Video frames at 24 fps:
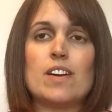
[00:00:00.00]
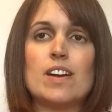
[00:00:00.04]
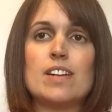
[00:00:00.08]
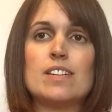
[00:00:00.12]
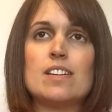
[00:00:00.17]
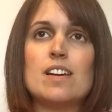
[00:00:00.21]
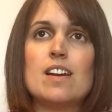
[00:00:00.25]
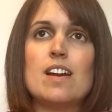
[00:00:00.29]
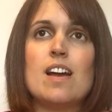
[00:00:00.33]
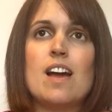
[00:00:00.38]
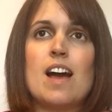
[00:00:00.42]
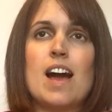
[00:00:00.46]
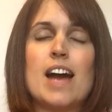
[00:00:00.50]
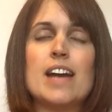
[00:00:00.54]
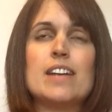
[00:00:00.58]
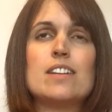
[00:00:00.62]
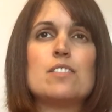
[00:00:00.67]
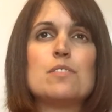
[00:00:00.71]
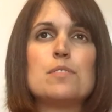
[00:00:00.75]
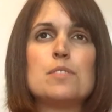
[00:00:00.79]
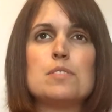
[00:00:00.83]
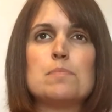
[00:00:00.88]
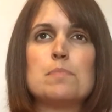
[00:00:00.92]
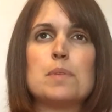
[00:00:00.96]
And I'd
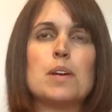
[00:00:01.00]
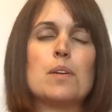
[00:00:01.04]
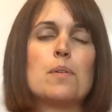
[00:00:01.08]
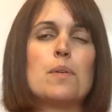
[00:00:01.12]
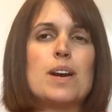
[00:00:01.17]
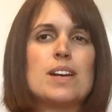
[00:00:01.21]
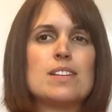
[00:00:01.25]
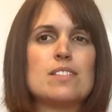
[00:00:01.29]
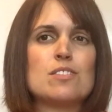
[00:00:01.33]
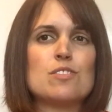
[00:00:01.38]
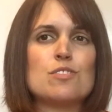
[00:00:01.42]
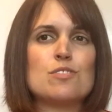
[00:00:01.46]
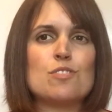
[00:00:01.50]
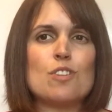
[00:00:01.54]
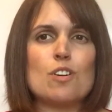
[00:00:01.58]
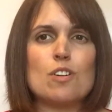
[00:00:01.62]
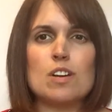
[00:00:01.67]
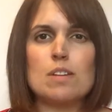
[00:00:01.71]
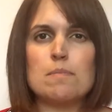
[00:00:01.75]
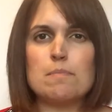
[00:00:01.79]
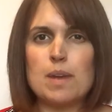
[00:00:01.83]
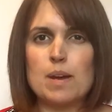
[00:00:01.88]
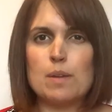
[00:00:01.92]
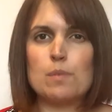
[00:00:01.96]
always been quite
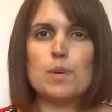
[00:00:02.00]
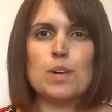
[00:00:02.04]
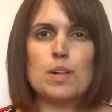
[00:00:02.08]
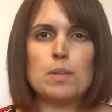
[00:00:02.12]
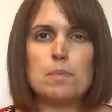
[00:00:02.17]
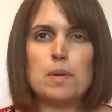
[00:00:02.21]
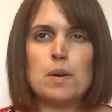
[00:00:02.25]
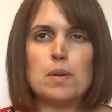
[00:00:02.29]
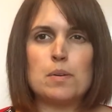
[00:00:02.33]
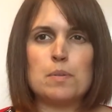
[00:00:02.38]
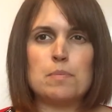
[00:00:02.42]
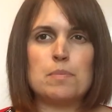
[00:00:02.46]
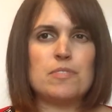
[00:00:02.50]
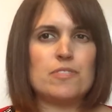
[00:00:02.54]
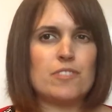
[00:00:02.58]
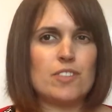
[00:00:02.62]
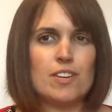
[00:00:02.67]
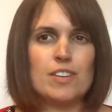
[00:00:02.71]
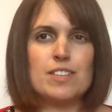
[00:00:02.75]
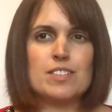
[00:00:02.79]
strong in my willpower before.